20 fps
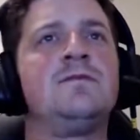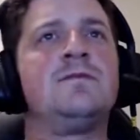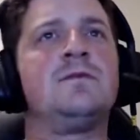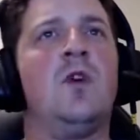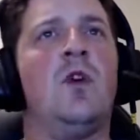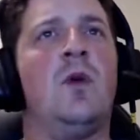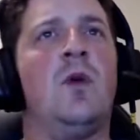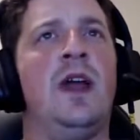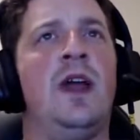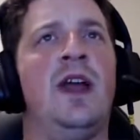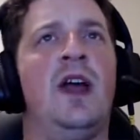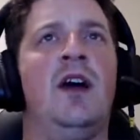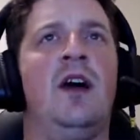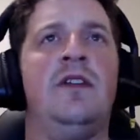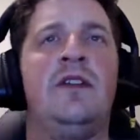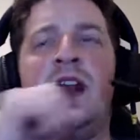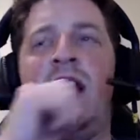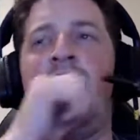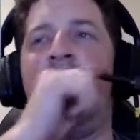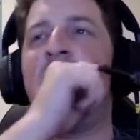The week
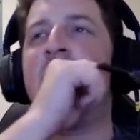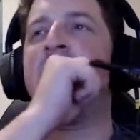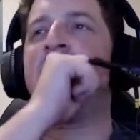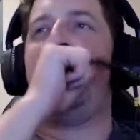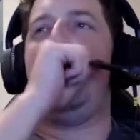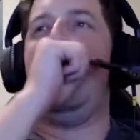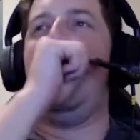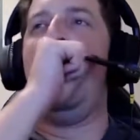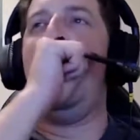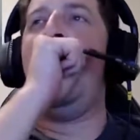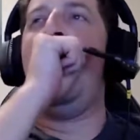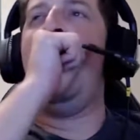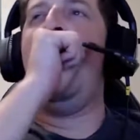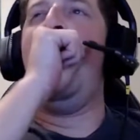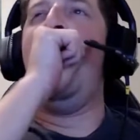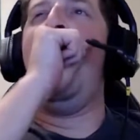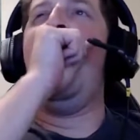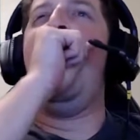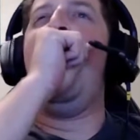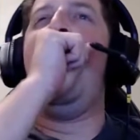after next.
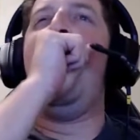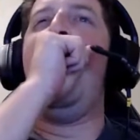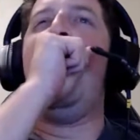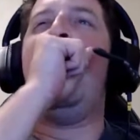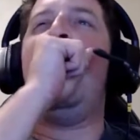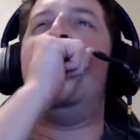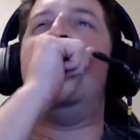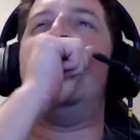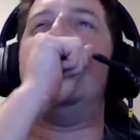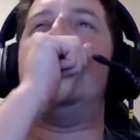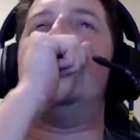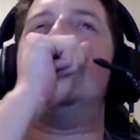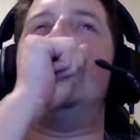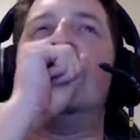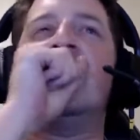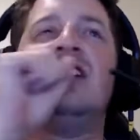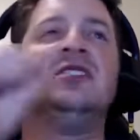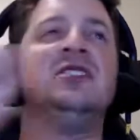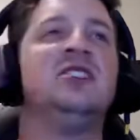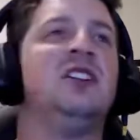
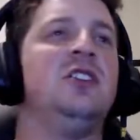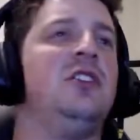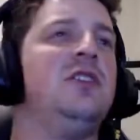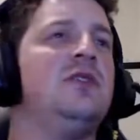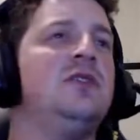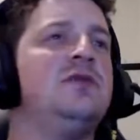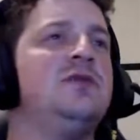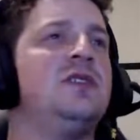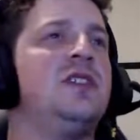We also